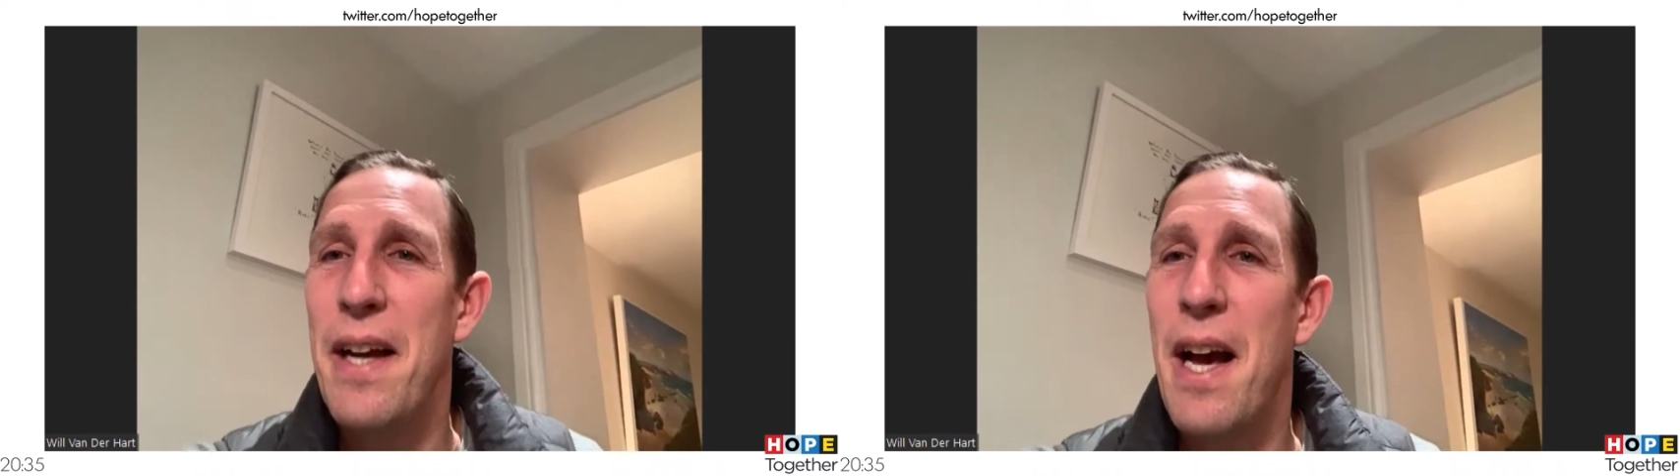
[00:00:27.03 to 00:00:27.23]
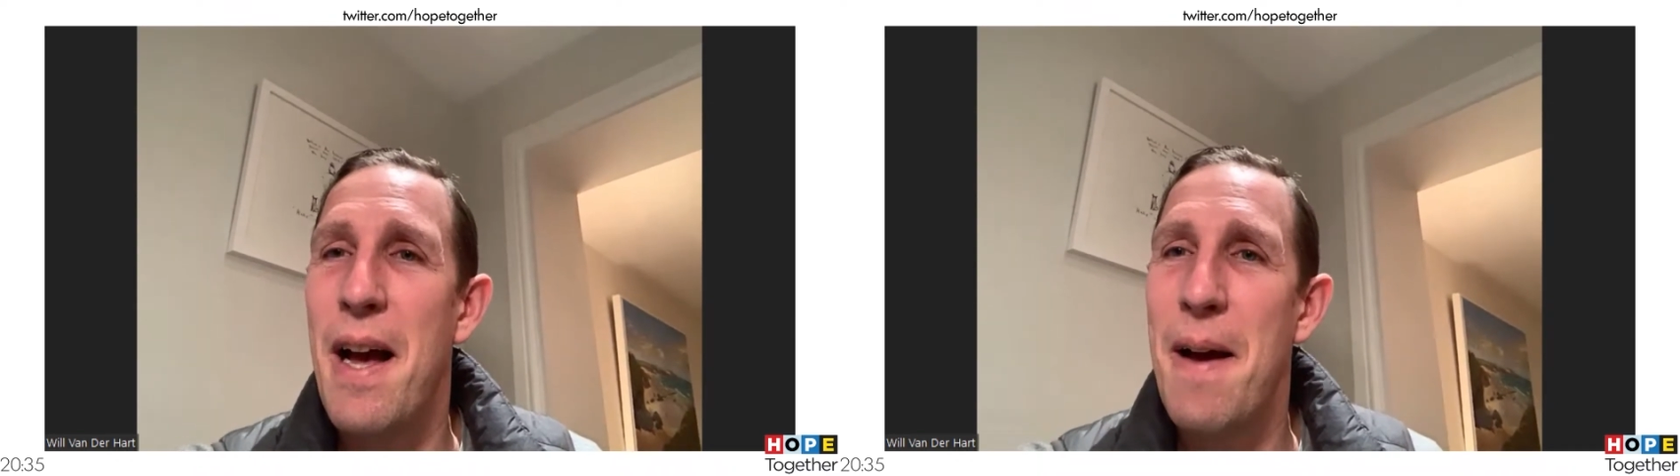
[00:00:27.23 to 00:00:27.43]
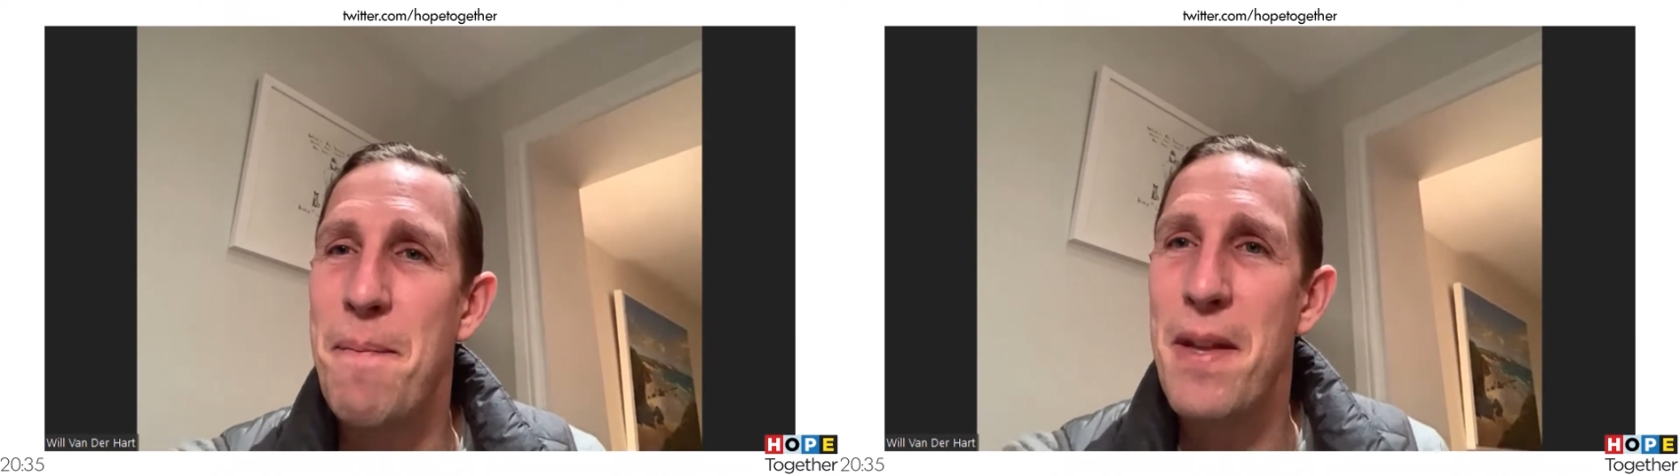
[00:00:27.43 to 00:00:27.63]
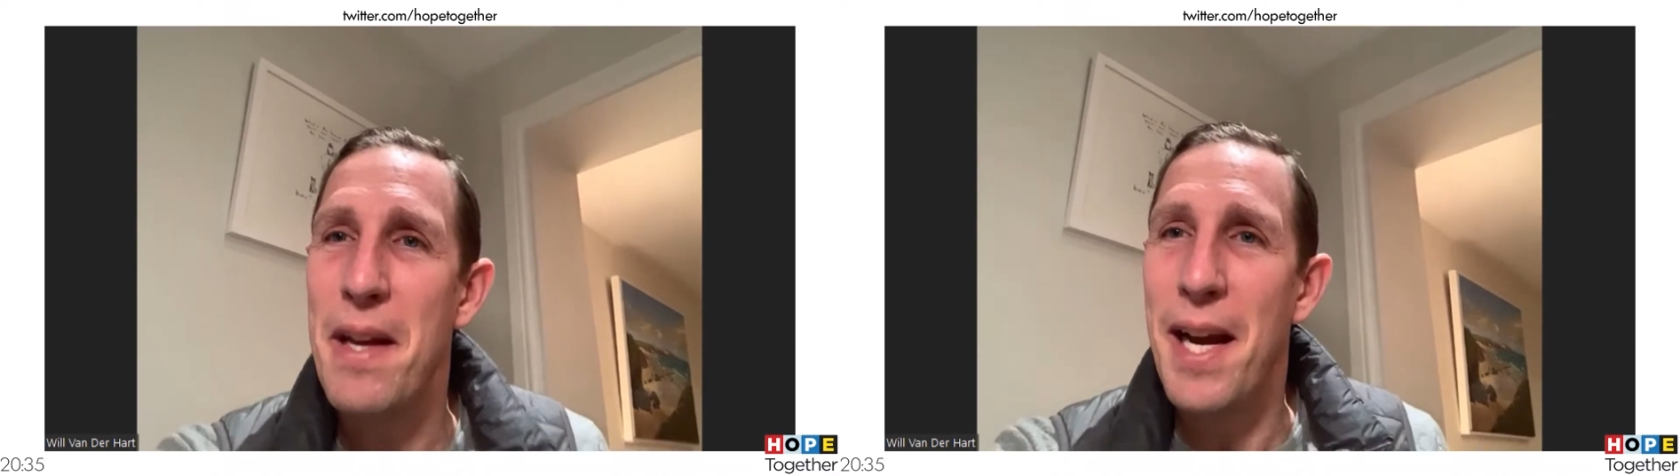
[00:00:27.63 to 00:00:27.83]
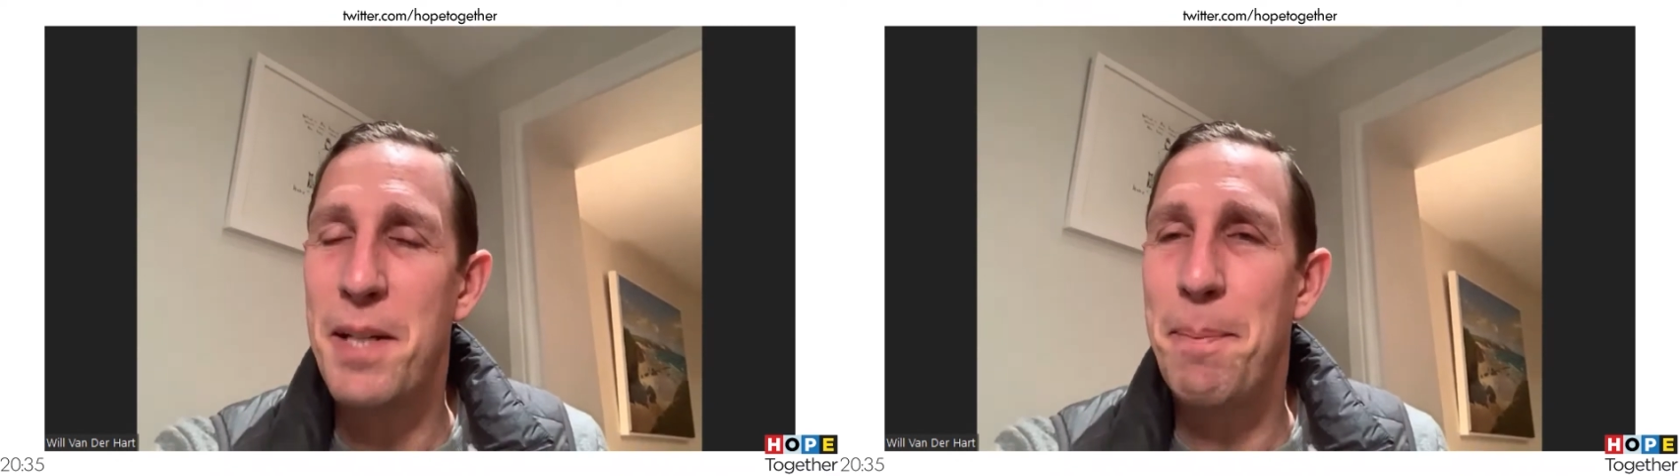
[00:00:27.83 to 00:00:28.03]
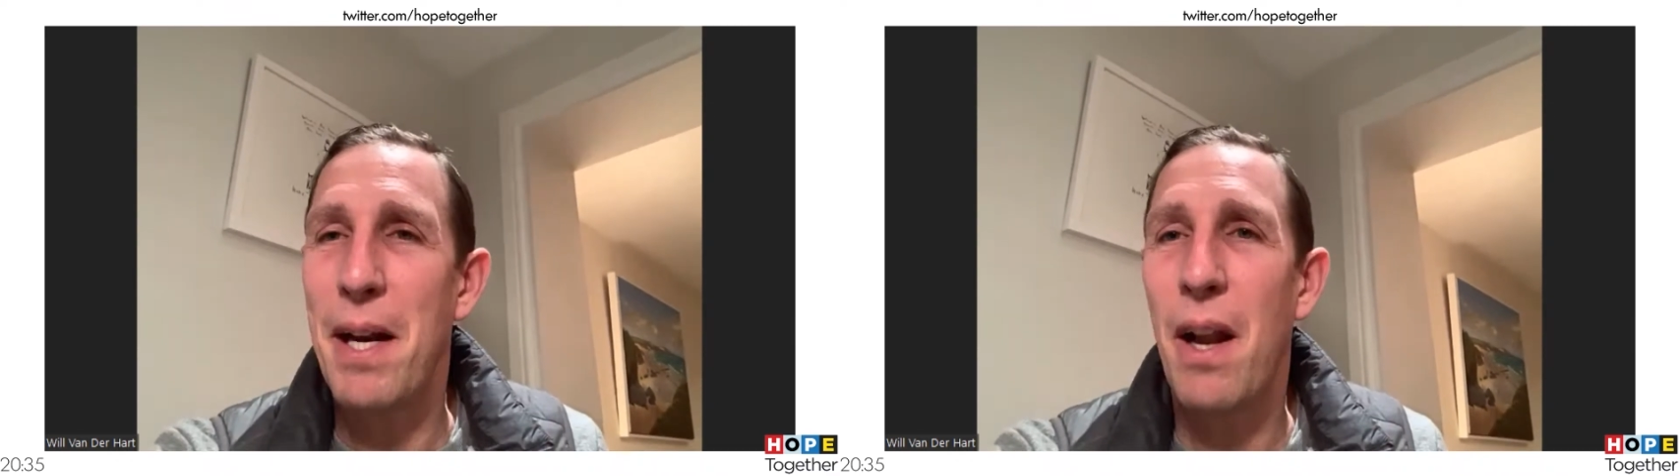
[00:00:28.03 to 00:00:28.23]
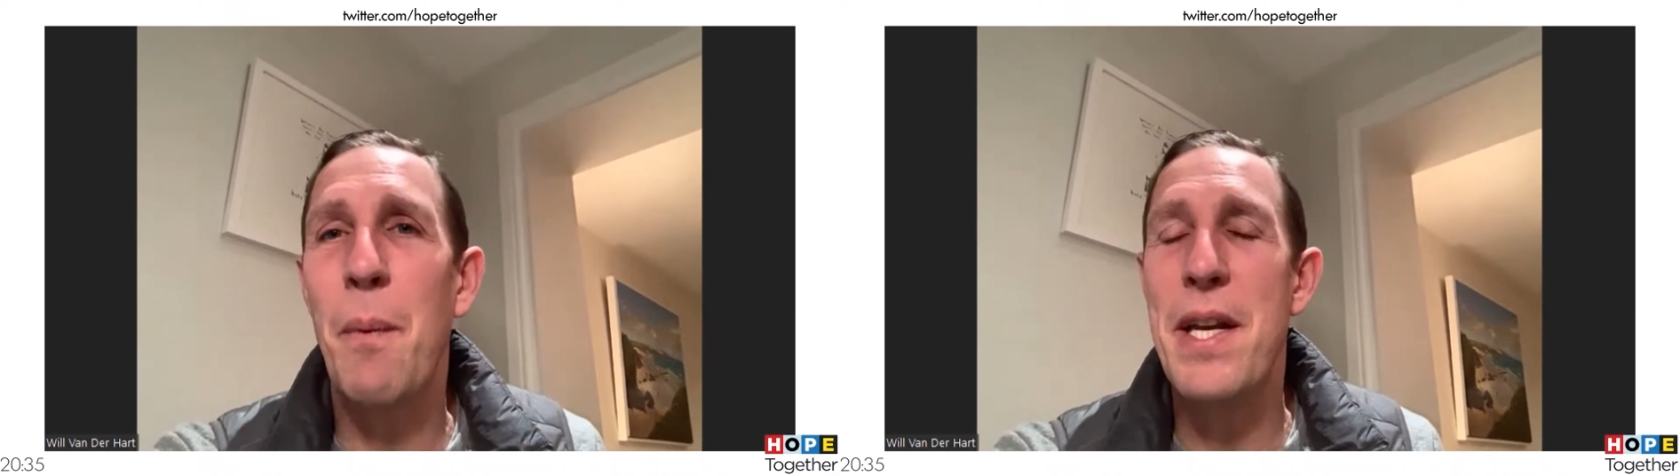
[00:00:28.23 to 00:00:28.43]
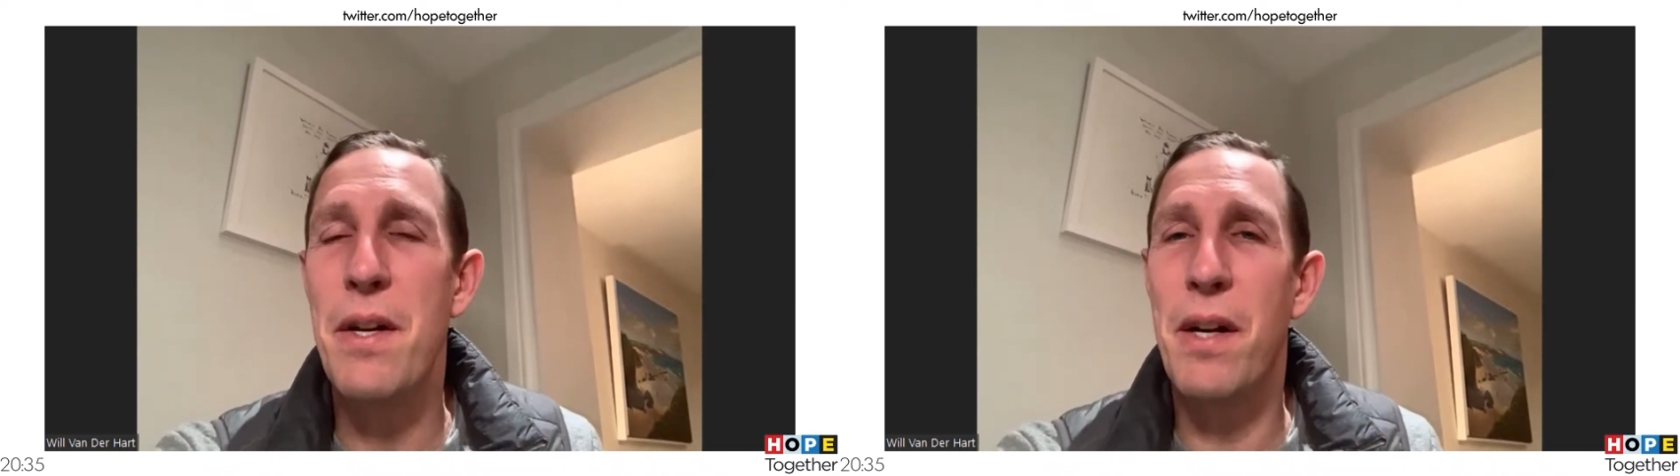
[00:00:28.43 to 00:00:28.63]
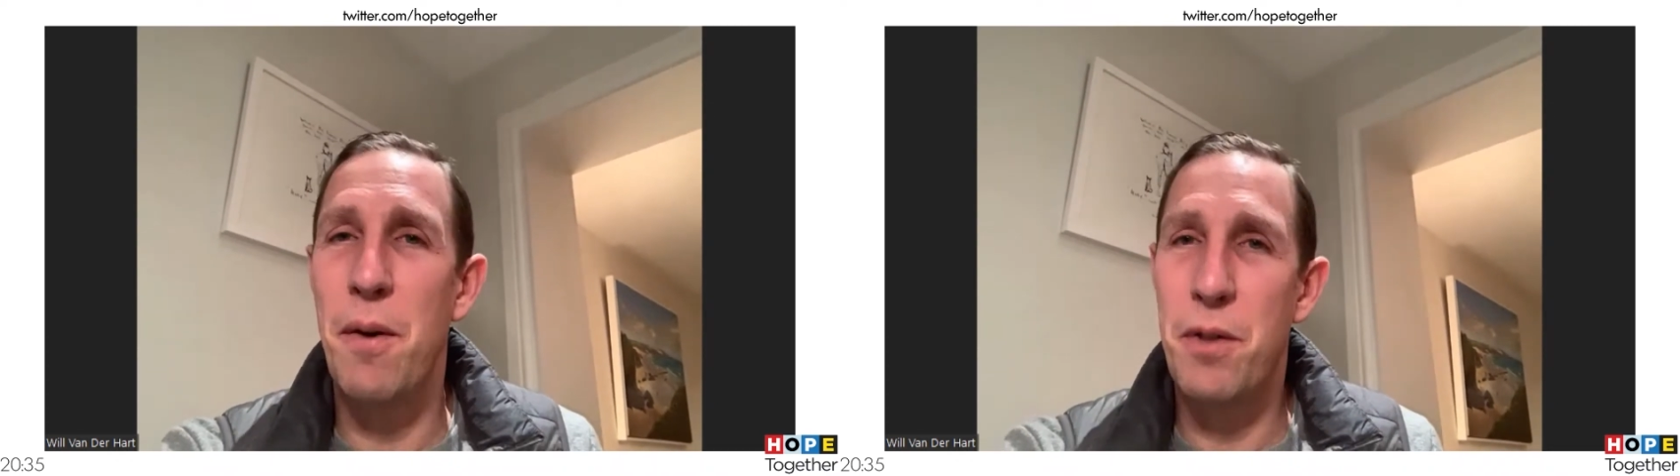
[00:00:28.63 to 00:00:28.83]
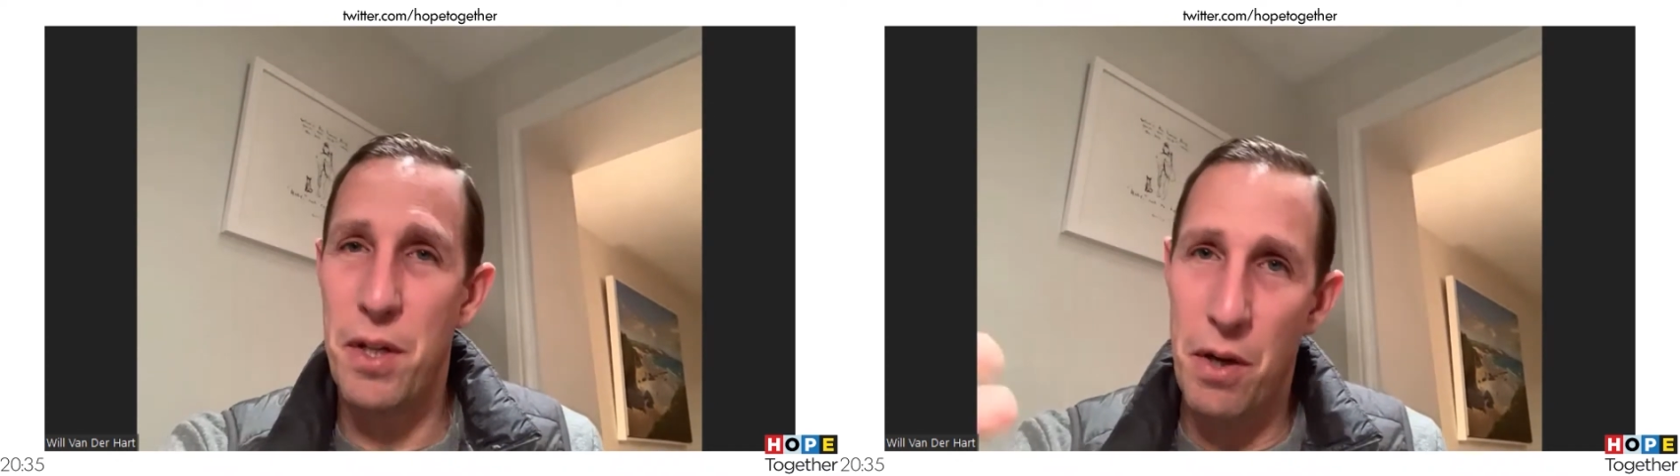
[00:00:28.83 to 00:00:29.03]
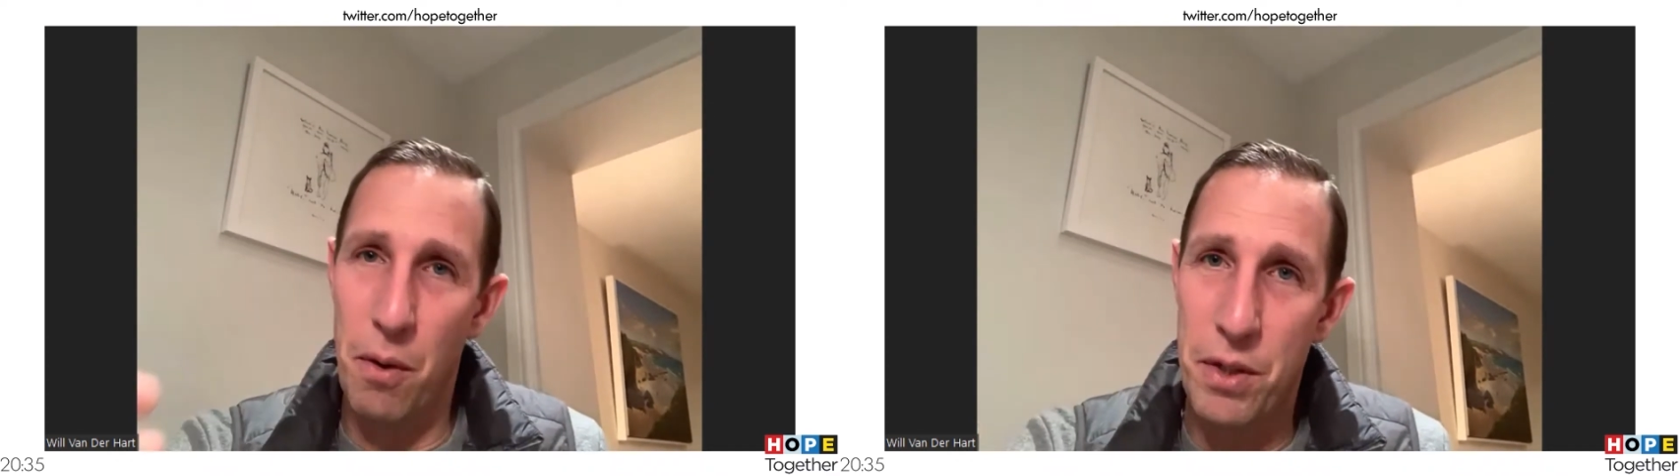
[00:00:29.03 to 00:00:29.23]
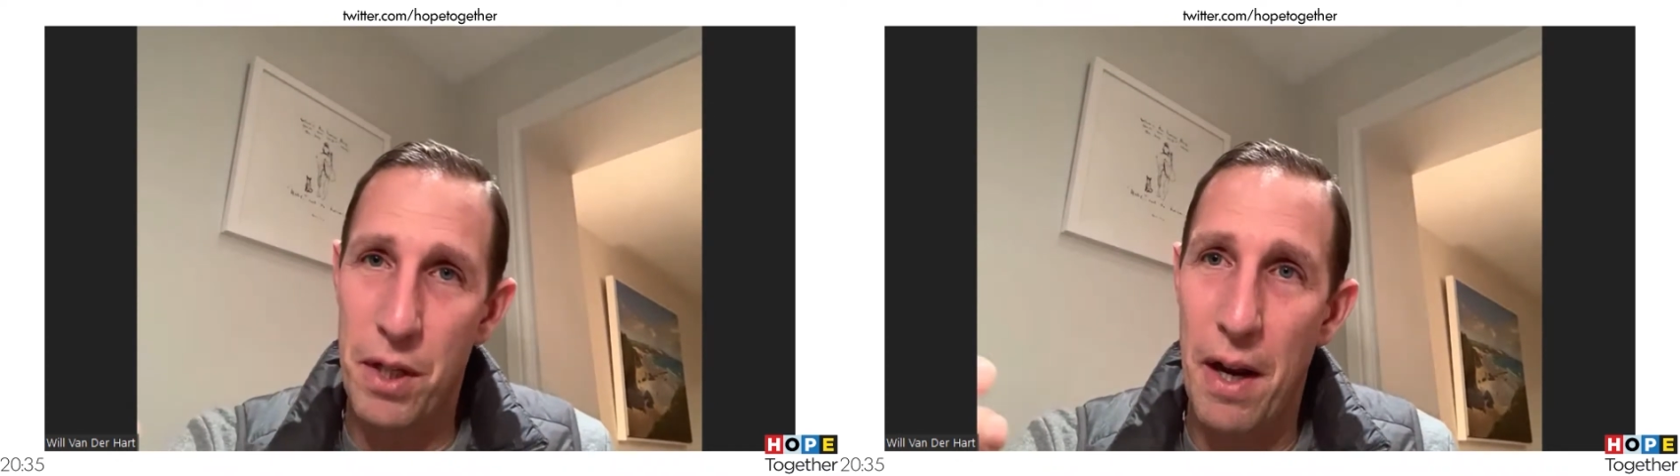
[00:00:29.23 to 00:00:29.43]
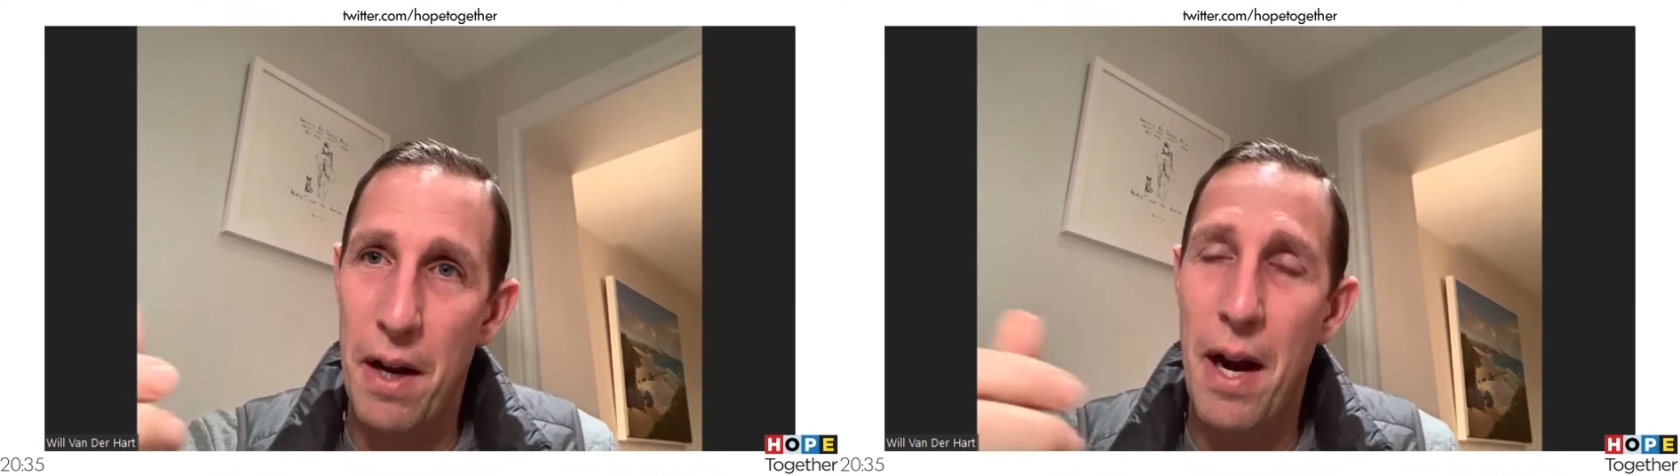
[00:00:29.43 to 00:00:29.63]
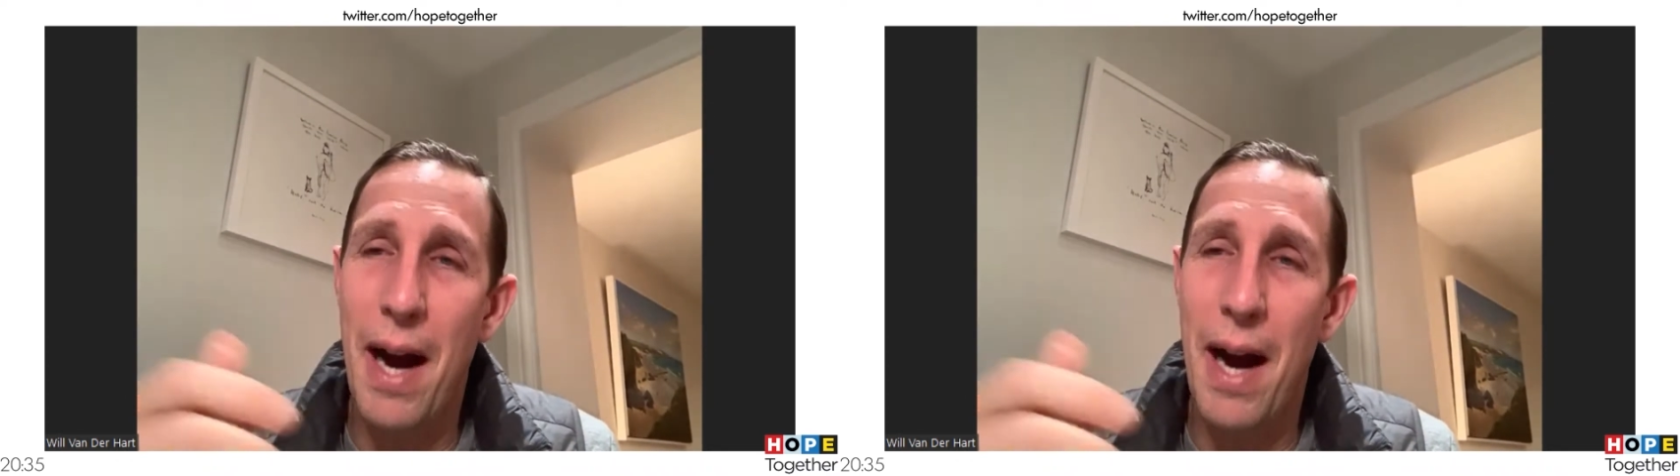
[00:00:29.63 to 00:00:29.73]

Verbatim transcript: Um, it's a bit like when you go to the doctor